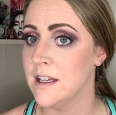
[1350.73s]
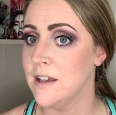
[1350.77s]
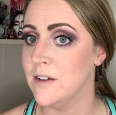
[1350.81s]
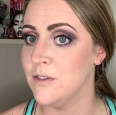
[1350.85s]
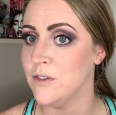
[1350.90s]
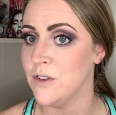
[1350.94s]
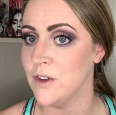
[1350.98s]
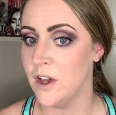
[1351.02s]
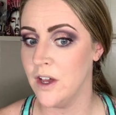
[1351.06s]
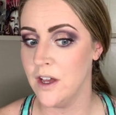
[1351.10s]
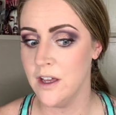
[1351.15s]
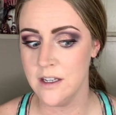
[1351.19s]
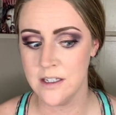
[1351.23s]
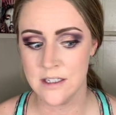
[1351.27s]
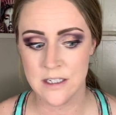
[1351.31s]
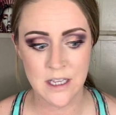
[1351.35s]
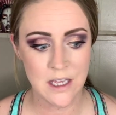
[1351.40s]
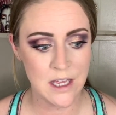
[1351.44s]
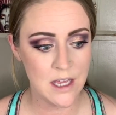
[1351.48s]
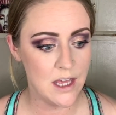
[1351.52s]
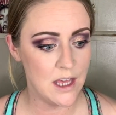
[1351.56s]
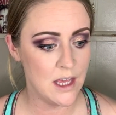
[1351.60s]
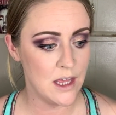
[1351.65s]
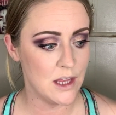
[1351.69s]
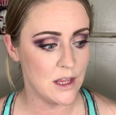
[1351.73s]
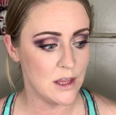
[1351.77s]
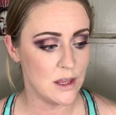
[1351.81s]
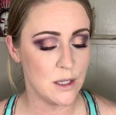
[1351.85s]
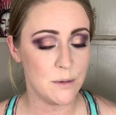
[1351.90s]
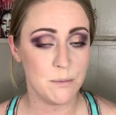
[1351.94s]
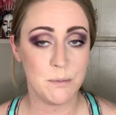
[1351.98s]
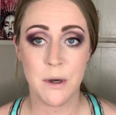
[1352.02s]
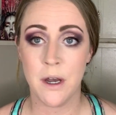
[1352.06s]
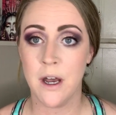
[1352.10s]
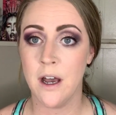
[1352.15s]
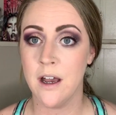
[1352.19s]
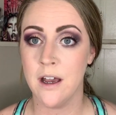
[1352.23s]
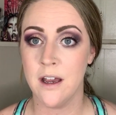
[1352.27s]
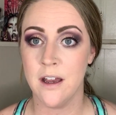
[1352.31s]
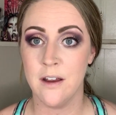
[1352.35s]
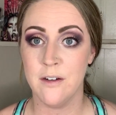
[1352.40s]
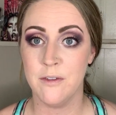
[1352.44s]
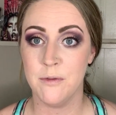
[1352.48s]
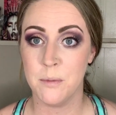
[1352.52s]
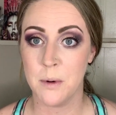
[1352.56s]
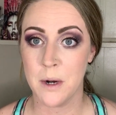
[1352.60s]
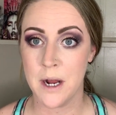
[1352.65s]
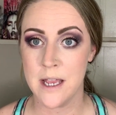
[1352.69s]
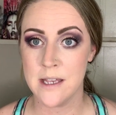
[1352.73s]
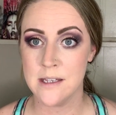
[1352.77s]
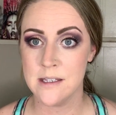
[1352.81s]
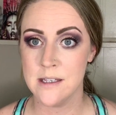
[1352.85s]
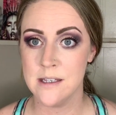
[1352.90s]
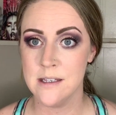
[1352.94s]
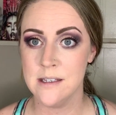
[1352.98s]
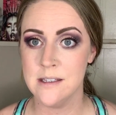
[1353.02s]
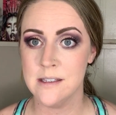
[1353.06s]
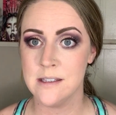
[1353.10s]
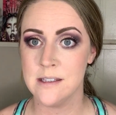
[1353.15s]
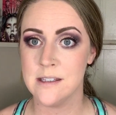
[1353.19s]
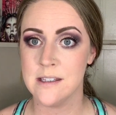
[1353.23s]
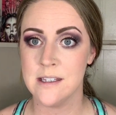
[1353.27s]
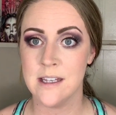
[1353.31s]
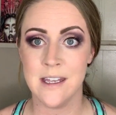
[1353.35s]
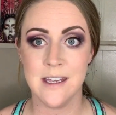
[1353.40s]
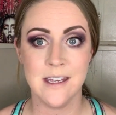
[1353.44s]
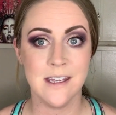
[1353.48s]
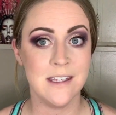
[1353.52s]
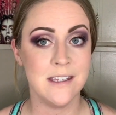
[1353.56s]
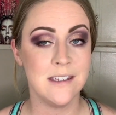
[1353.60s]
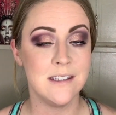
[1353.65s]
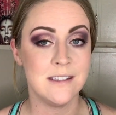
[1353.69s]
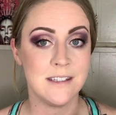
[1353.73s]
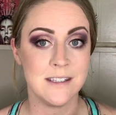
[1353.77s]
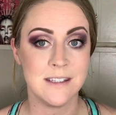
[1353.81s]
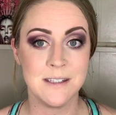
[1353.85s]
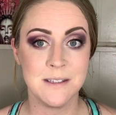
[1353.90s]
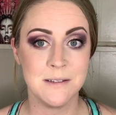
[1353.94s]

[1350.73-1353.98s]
If not, the pot of prizes is